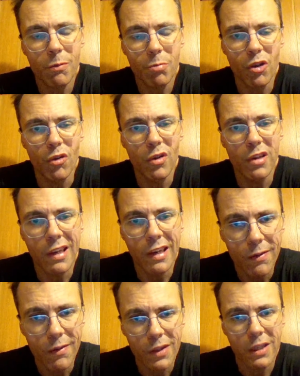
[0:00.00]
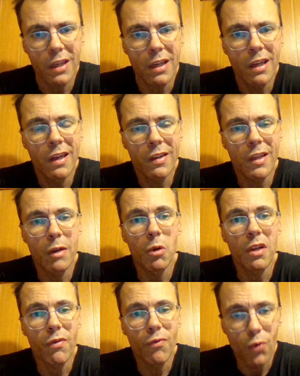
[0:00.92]
absolutely everything. They were
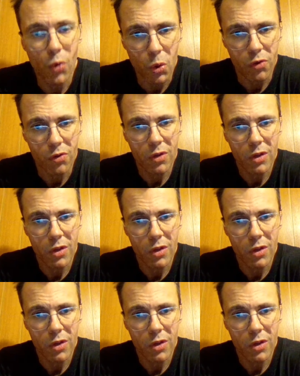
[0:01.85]
at fault